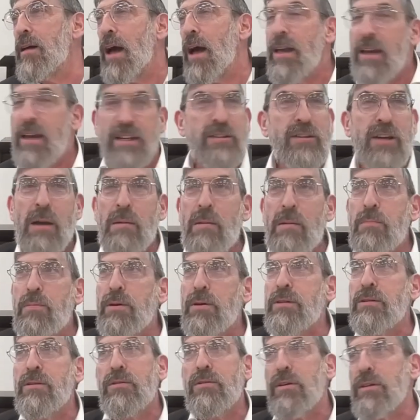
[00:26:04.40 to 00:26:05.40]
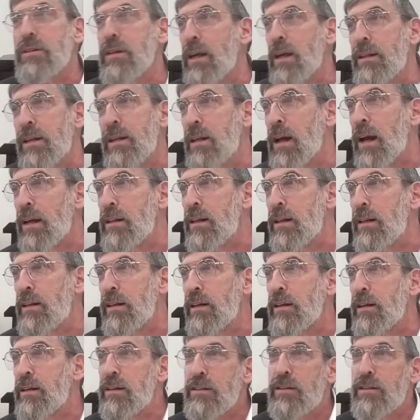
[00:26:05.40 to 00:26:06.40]
I asked the current person, because I need
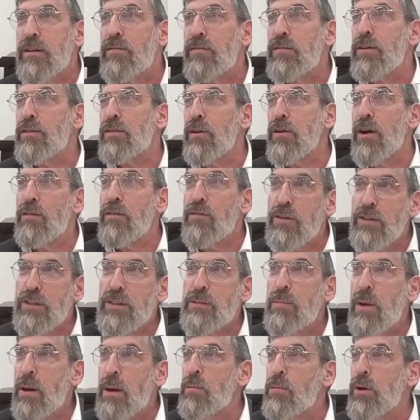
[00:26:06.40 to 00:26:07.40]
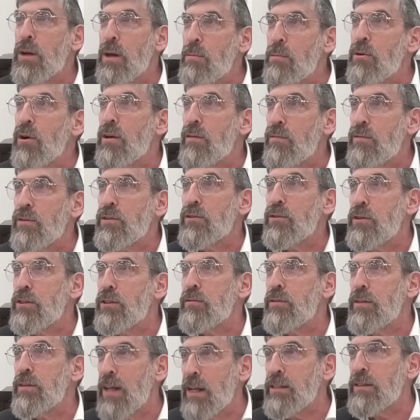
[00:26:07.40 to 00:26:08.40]
the chizuk via Torah, because tomorrow morning I'm going for
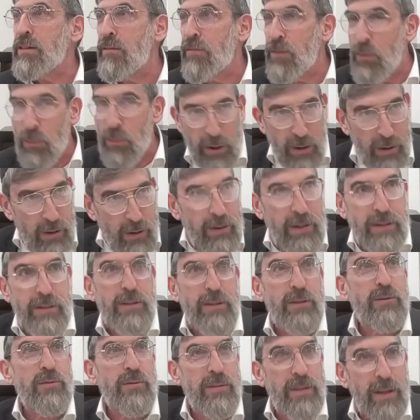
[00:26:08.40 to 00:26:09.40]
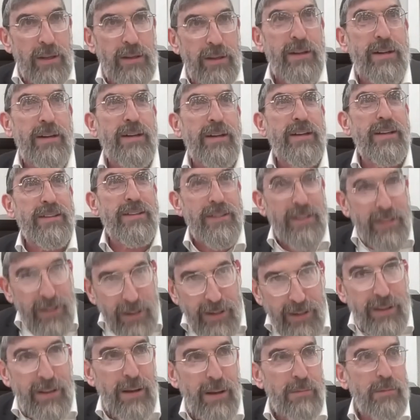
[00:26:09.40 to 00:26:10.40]
surgery. That's, if you want to know, it's the truth. I needed a chizuk.
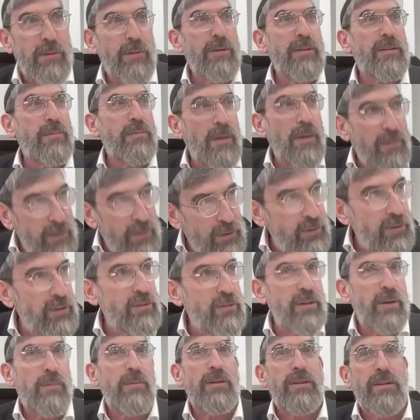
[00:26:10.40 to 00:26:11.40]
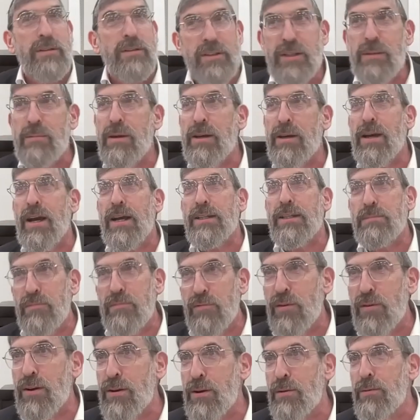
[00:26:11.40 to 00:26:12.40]
I'm going tomorrow for surgery. I wanted to see my guys
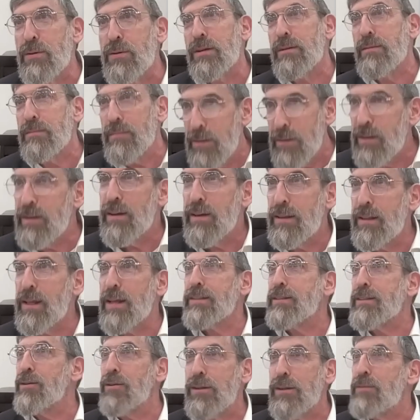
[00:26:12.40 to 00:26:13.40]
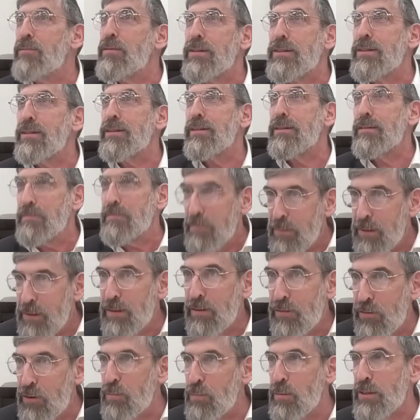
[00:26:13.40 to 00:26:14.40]
before I go in. And that's the only reason.
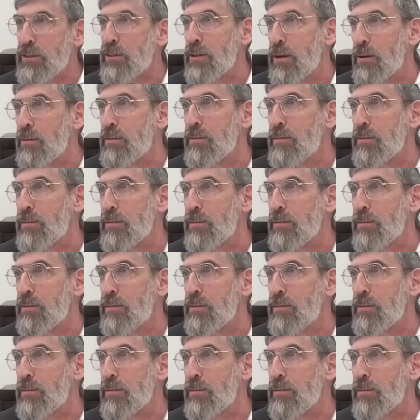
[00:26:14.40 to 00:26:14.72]
You must know.